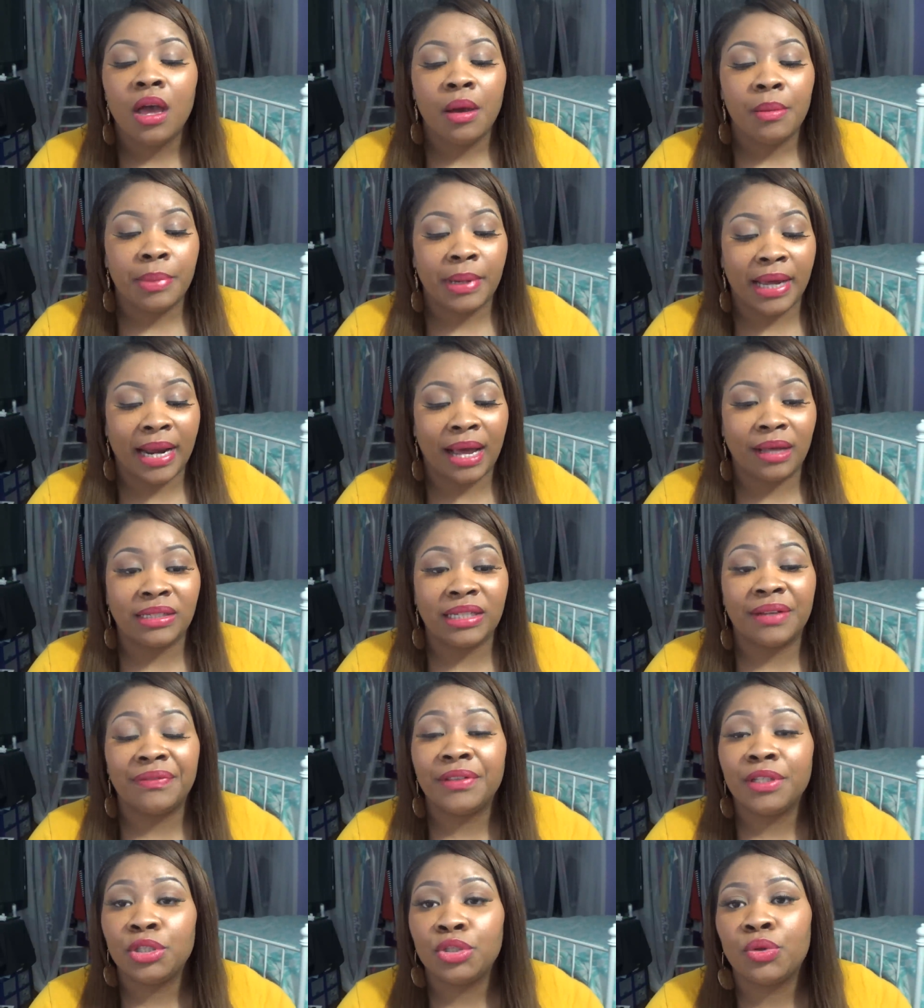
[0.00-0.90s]
but I'll
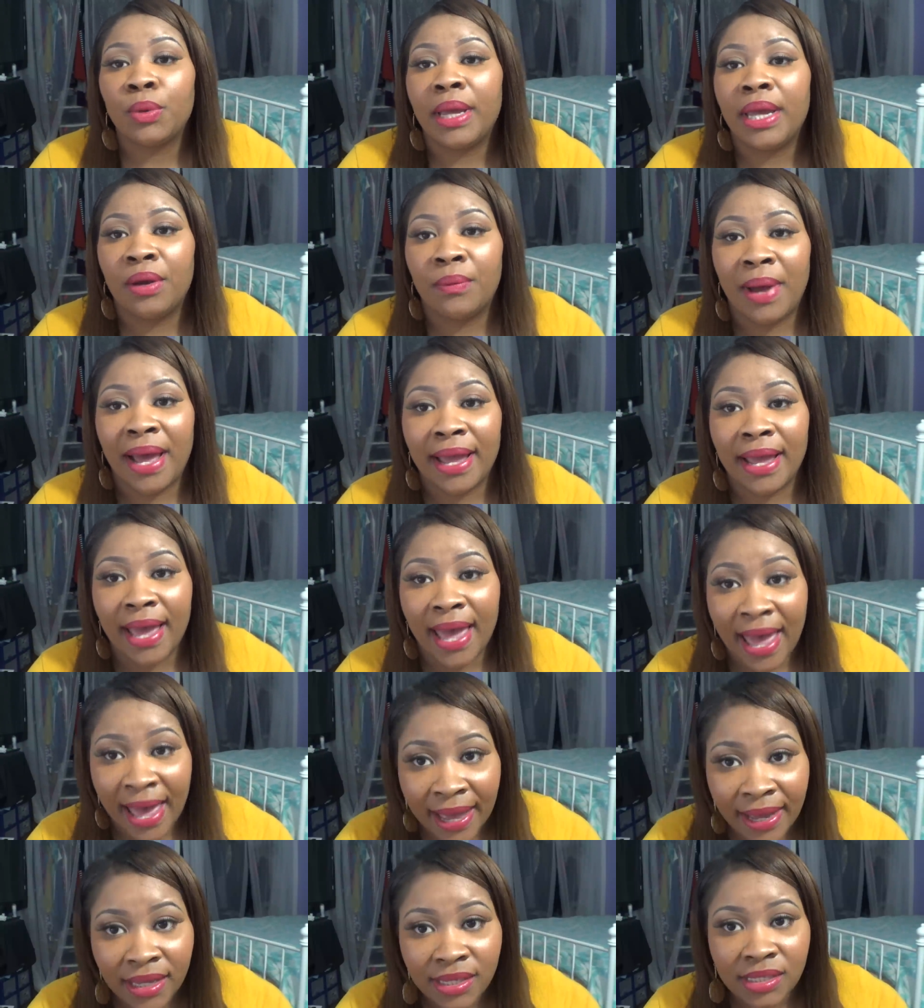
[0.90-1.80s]
definitely do an
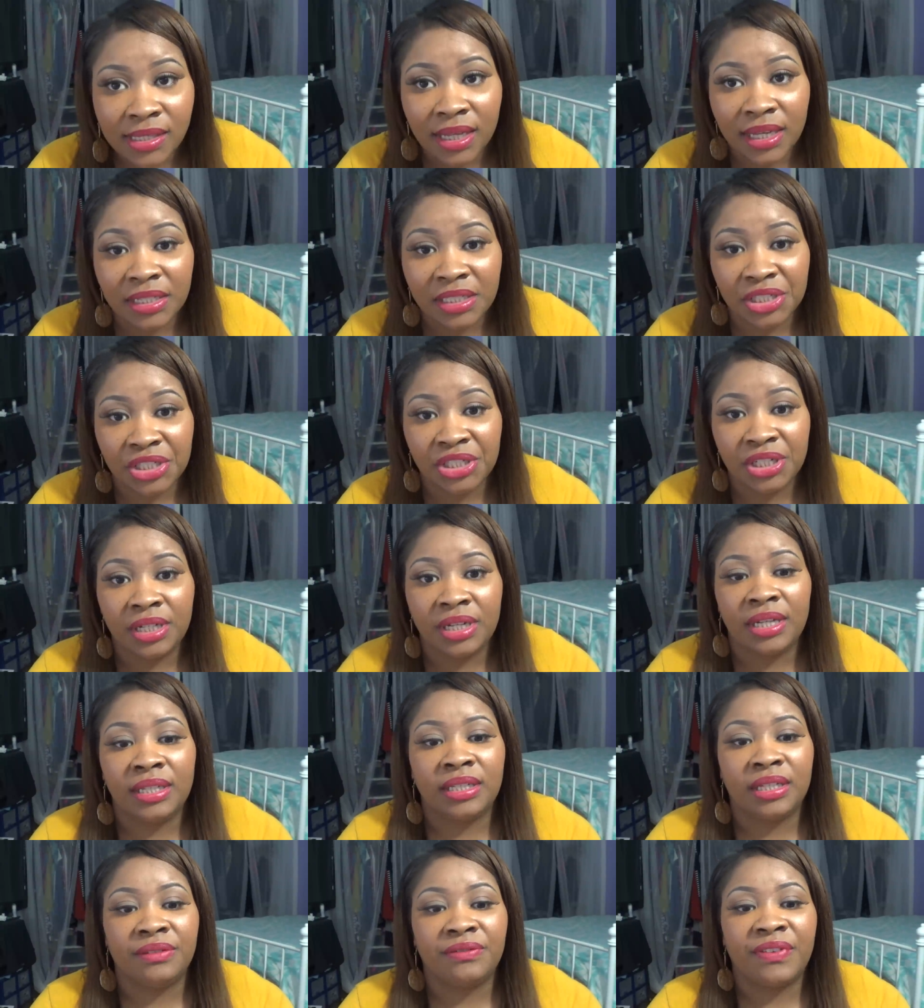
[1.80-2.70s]
NYX edition,
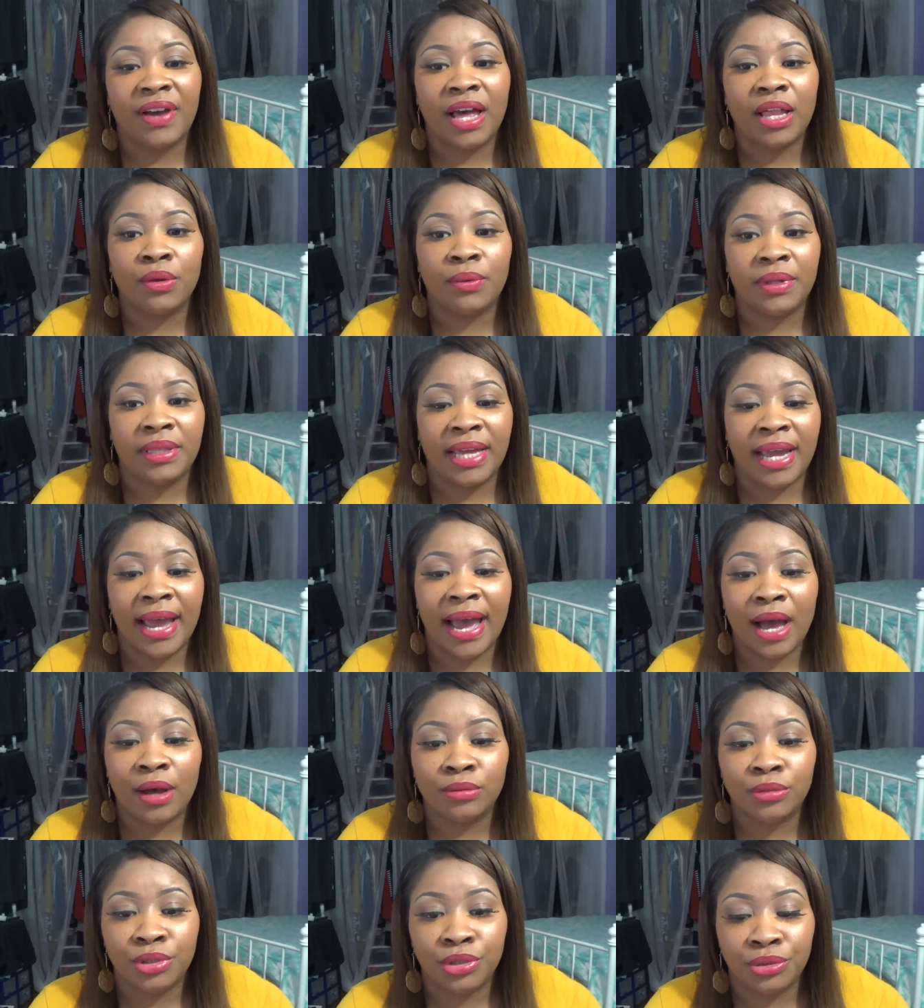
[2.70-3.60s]
and then following that,
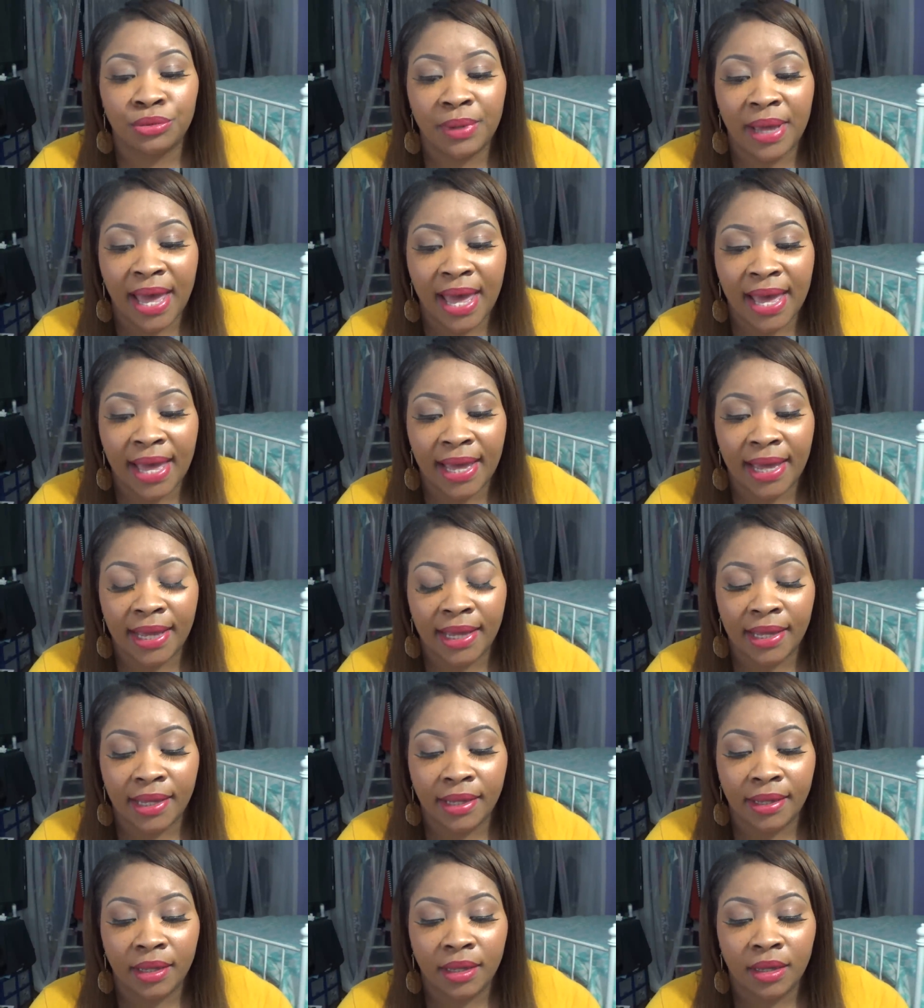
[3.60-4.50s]
I'll do
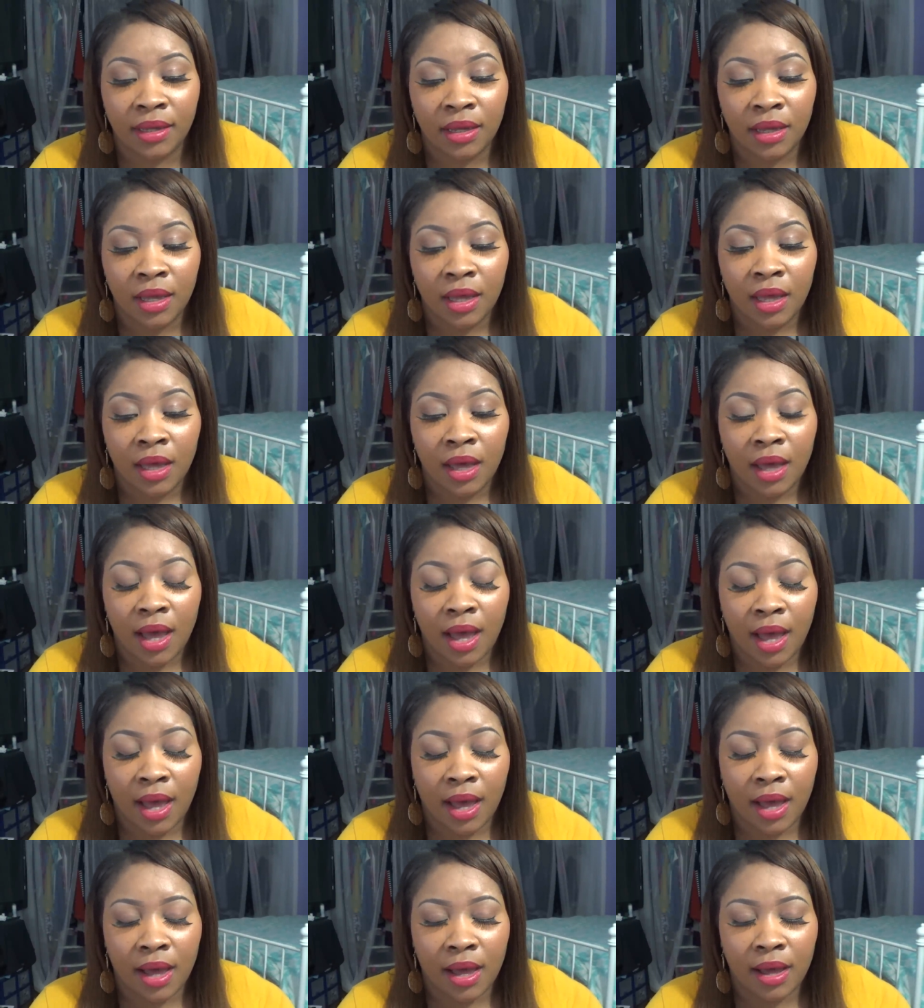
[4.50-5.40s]
a
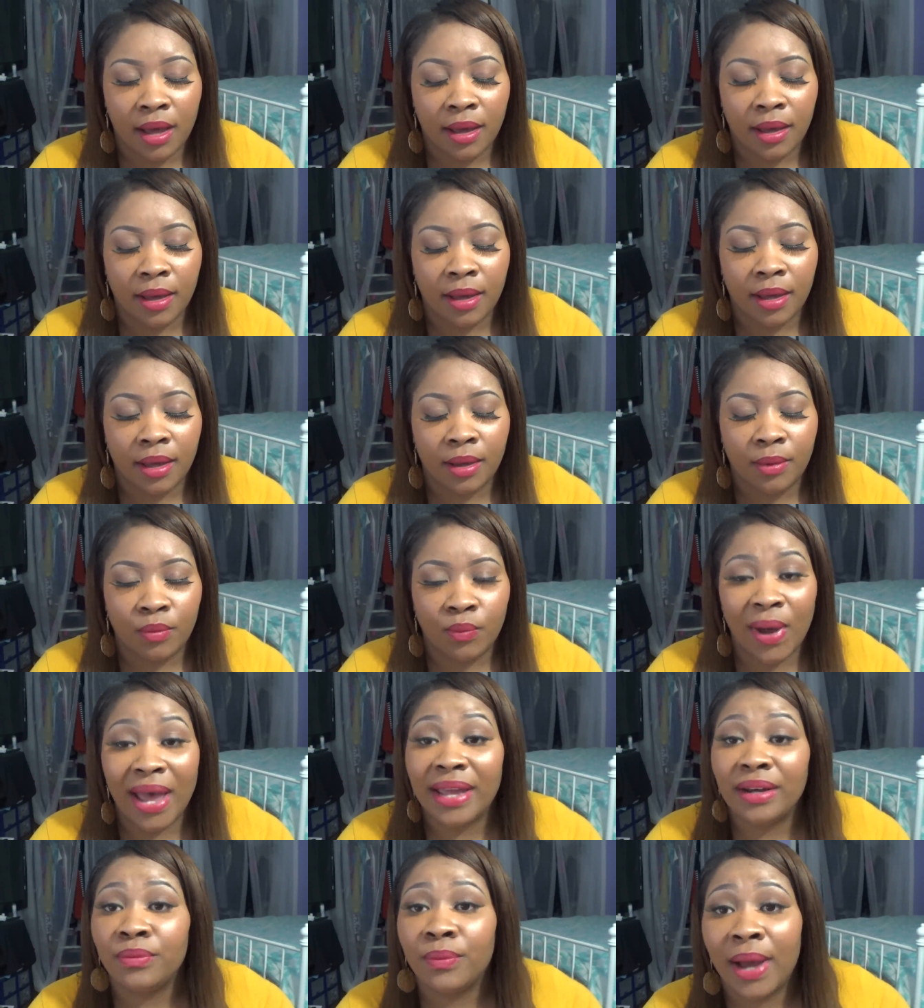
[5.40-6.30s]

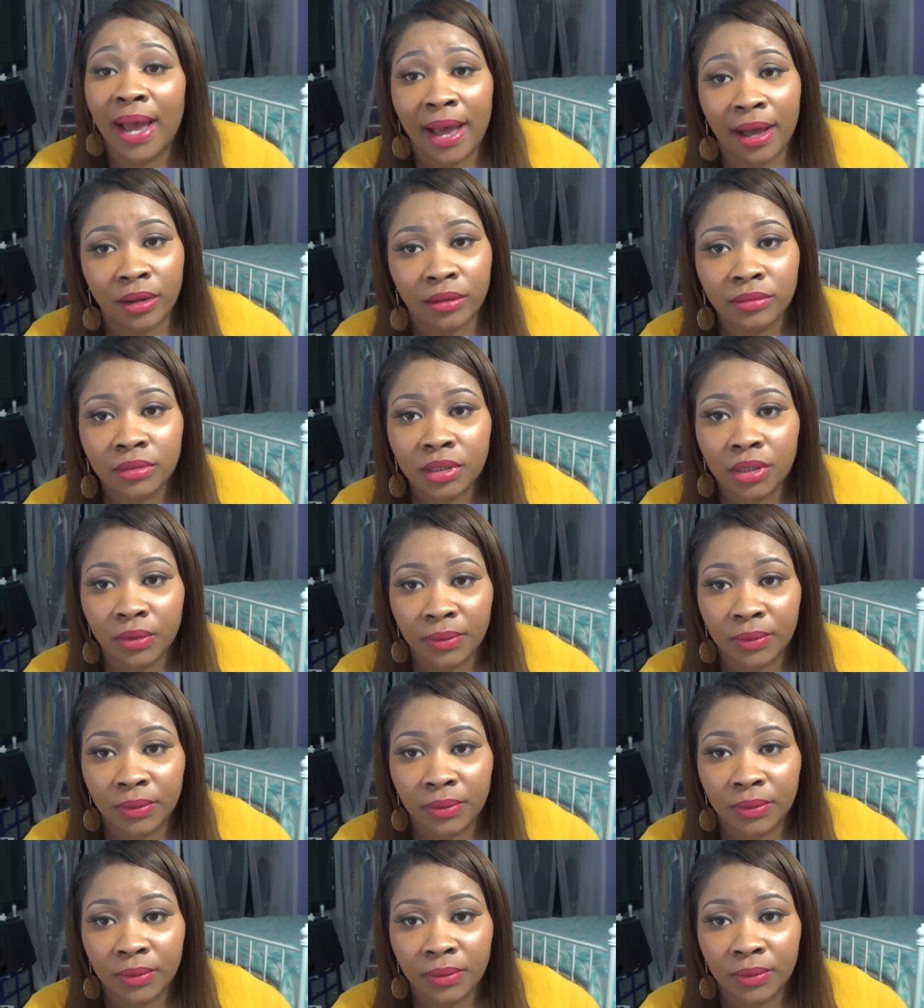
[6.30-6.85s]
Wet and Wild.